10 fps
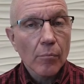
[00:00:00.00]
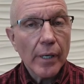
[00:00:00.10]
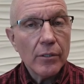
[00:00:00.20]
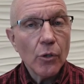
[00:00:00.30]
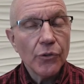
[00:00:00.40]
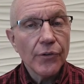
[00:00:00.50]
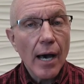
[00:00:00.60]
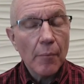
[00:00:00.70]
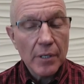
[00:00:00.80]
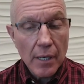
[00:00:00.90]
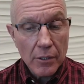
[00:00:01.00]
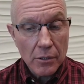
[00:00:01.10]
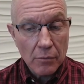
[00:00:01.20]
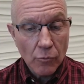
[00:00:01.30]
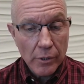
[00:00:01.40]
My new
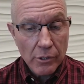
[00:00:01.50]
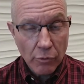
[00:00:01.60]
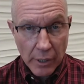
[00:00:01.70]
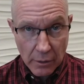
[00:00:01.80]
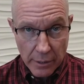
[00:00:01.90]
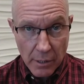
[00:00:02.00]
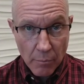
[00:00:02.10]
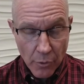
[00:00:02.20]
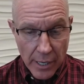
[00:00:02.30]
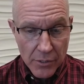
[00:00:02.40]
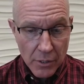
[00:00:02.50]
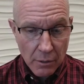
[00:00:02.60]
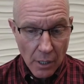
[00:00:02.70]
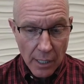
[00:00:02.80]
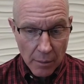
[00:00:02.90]
denomination was quickly
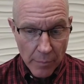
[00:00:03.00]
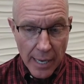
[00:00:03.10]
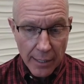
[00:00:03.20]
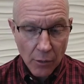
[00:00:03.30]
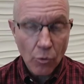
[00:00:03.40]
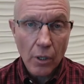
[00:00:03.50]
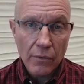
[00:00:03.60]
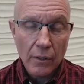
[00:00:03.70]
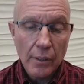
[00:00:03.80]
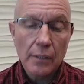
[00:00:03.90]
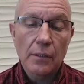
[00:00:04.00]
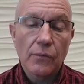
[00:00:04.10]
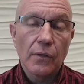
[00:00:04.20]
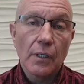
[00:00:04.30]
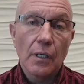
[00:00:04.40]
embracing automatic worth and
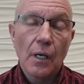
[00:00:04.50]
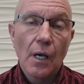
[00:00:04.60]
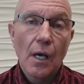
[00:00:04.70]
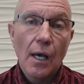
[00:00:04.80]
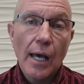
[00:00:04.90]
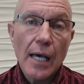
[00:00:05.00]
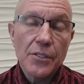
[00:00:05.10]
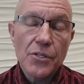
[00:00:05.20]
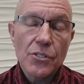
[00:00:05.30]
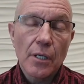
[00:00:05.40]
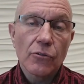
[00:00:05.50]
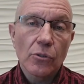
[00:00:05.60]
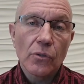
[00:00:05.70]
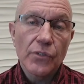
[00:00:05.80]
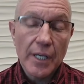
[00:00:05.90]
dignity as its
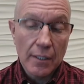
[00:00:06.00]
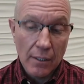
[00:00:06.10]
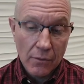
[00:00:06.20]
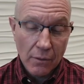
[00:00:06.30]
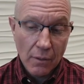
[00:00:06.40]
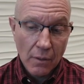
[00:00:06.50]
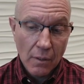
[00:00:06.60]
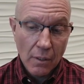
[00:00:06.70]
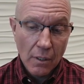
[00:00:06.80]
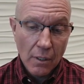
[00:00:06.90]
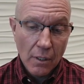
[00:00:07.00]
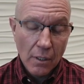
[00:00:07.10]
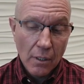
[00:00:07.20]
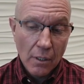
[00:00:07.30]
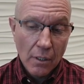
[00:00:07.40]
central tenet.
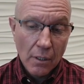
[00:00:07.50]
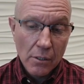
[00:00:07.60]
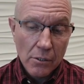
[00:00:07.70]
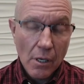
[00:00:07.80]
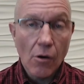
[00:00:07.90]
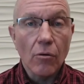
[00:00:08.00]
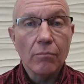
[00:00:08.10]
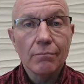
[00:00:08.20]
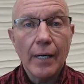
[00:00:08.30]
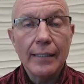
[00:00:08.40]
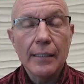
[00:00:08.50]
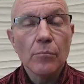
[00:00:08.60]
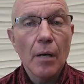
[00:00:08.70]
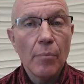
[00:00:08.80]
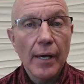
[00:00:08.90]
So I did
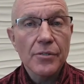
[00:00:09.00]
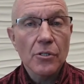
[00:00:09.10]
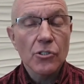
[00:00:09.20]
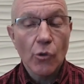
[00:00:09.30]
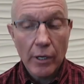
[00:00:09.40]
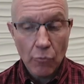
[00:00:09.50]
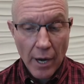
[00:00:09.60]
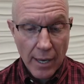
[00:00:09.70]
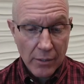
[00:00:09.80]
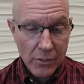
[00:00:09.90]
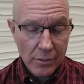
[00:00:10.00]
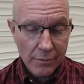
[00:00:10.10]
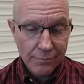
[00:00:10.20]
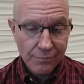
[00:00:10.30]
my best to join ranks.